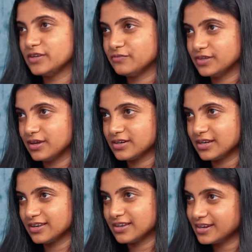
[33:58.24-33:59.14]
we we are
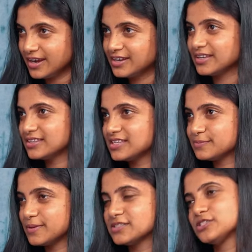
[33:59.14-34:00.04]
creating
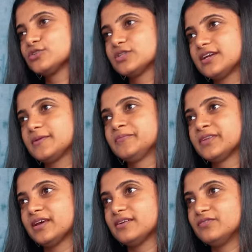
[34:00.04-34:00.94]
these spaces so that
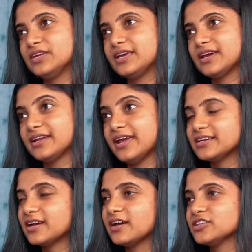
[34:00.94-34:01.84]
we can
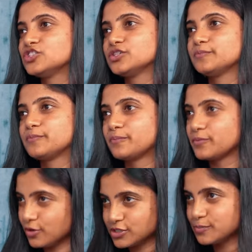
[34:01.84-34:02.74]
encourage
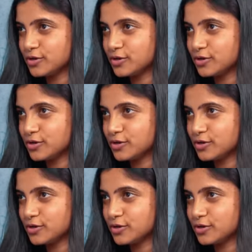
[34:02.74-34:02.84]
cross